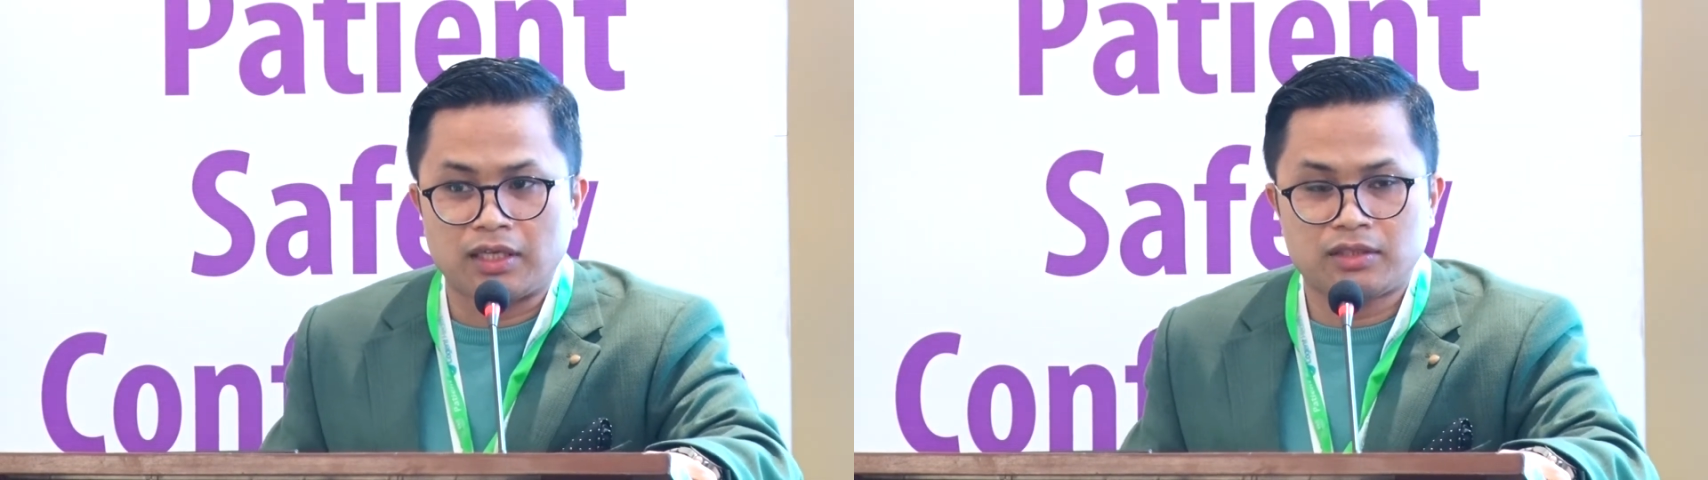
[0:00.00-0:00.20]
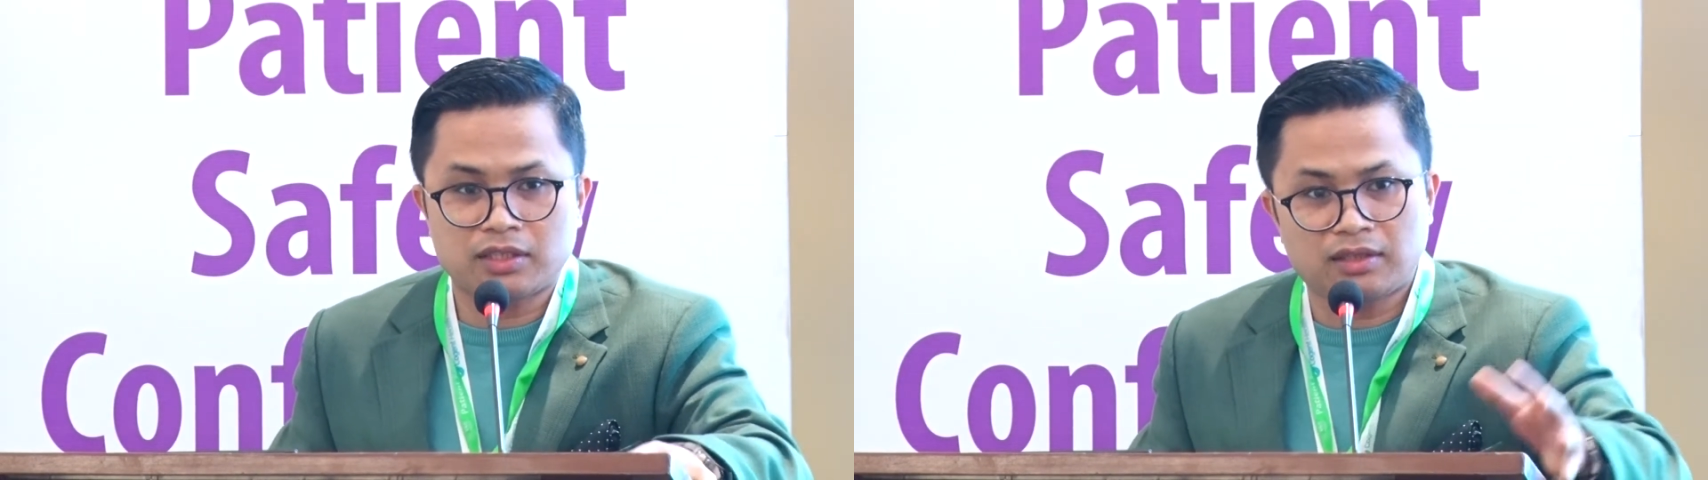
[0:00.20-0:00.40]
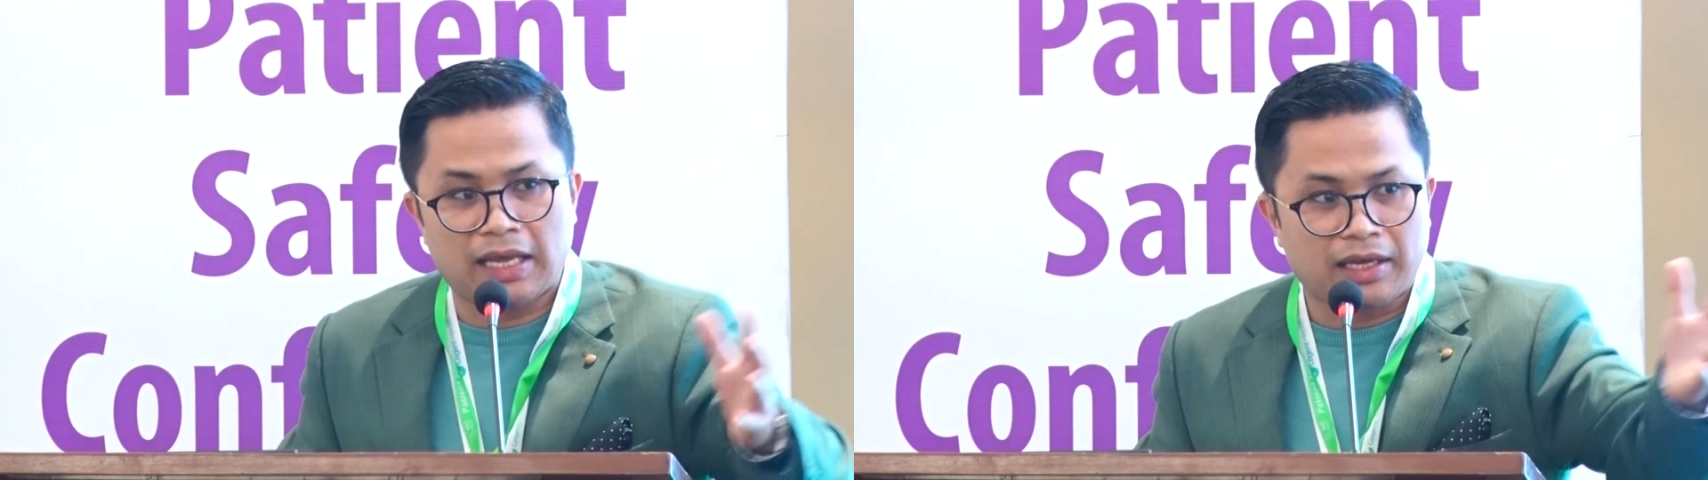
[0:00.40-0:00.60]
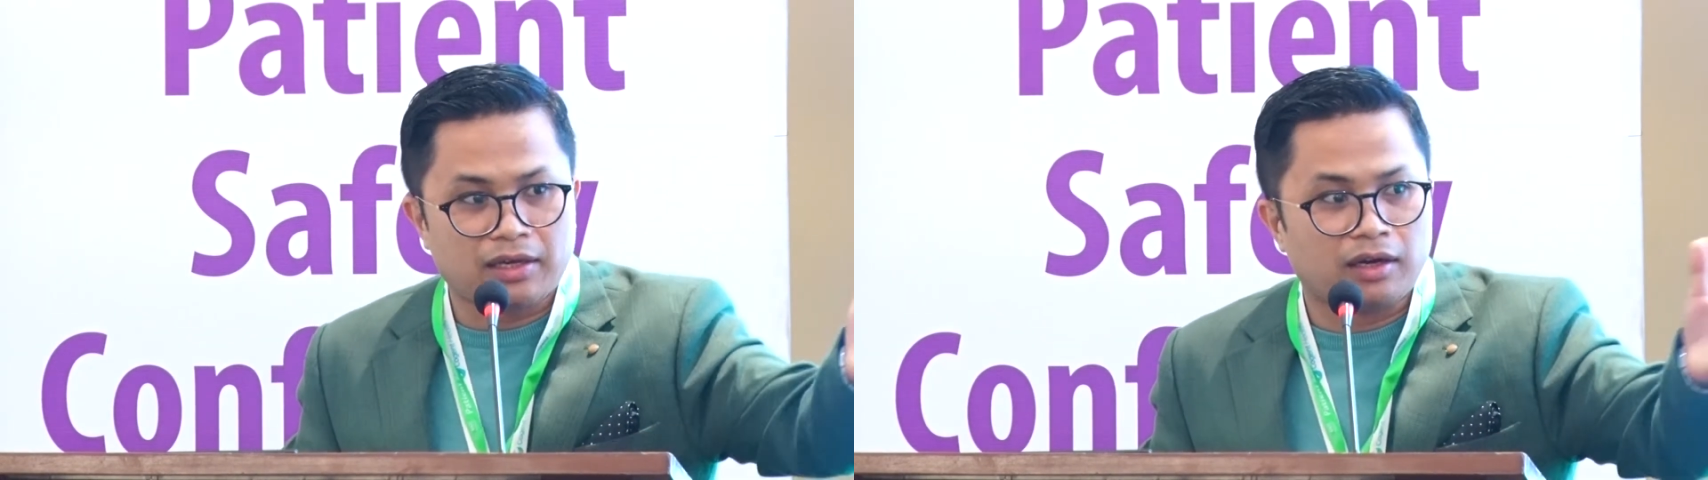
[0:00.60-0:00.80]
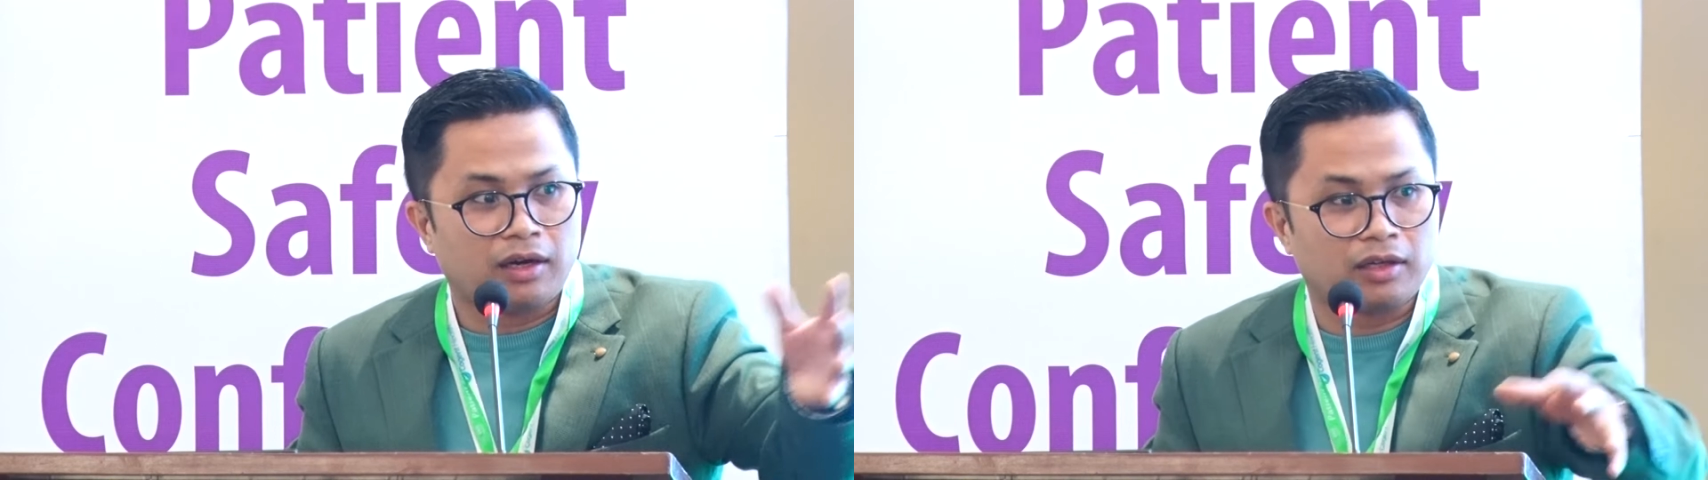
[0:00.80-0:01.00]
It's just
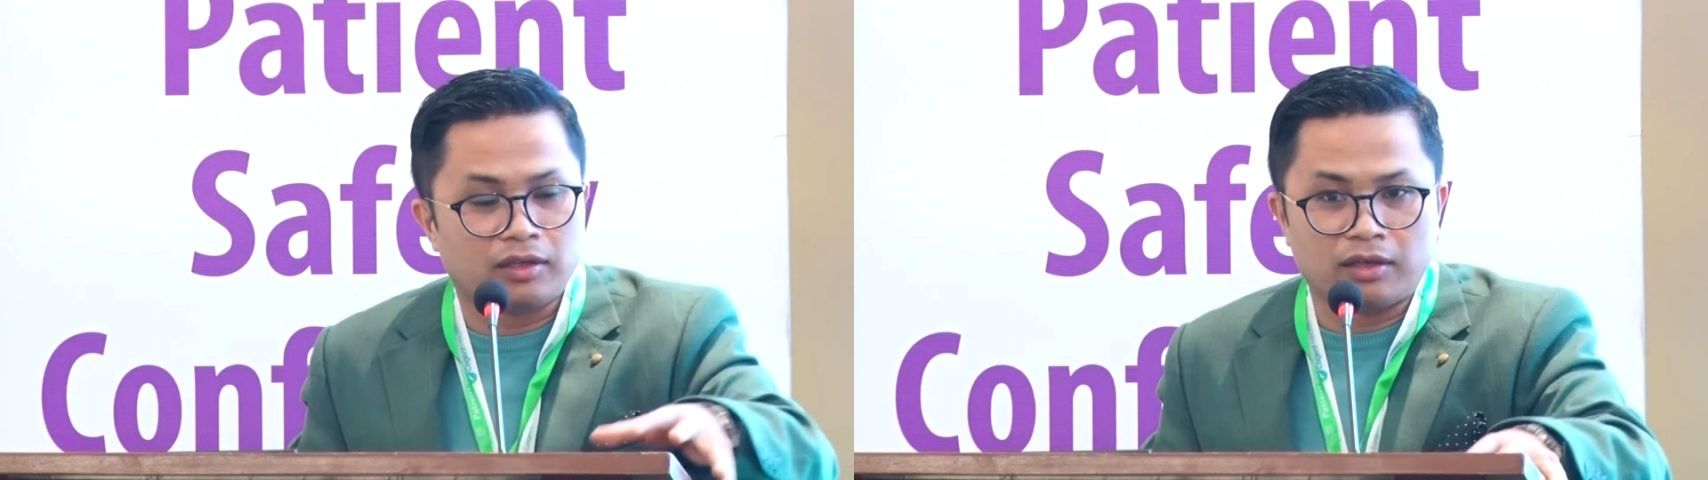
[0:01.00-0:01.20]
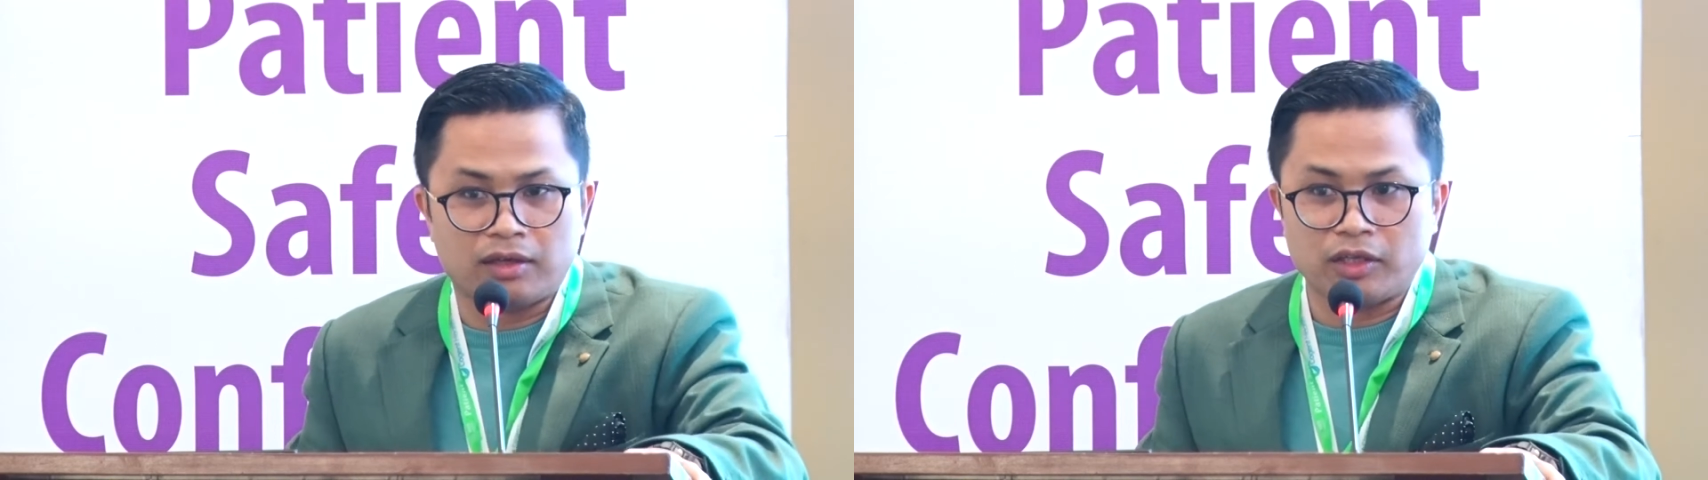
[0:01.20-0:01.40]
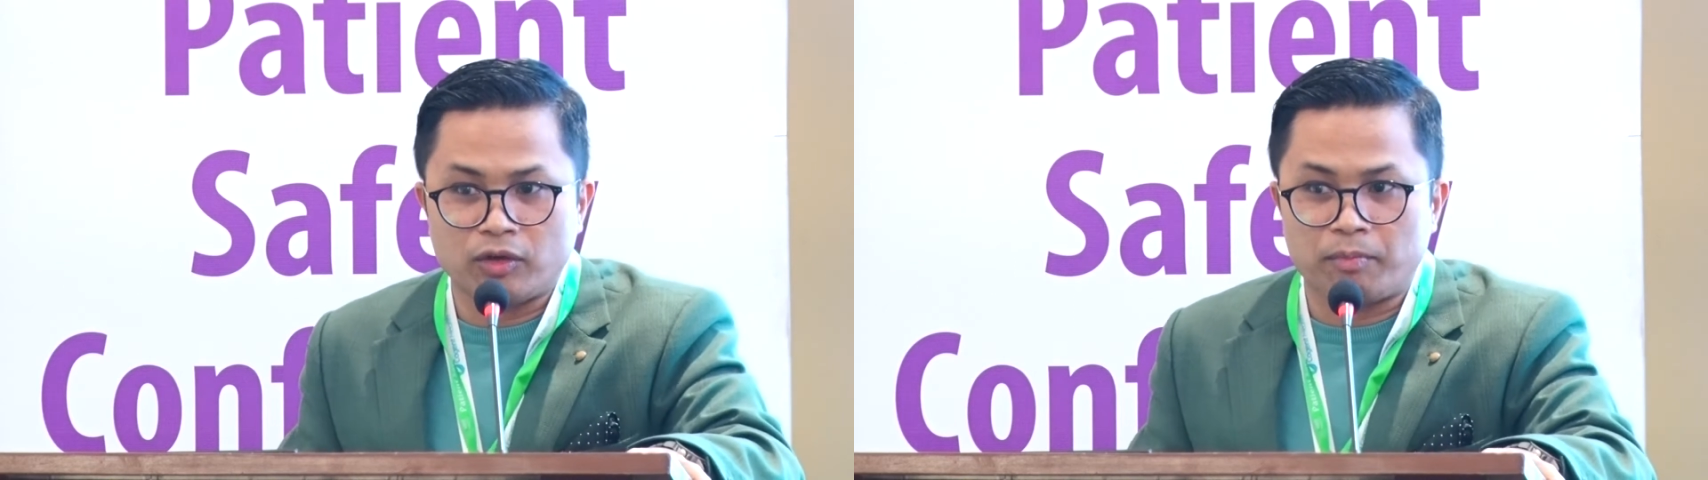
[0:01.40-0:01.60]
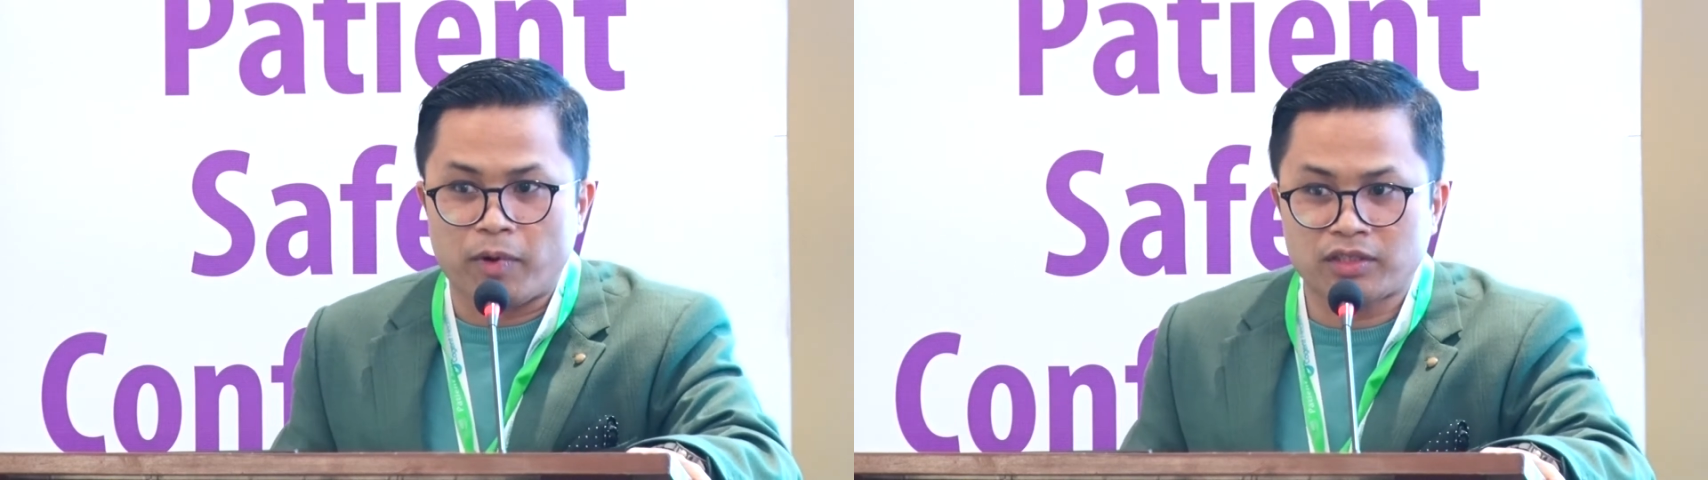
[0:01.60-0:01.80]
like the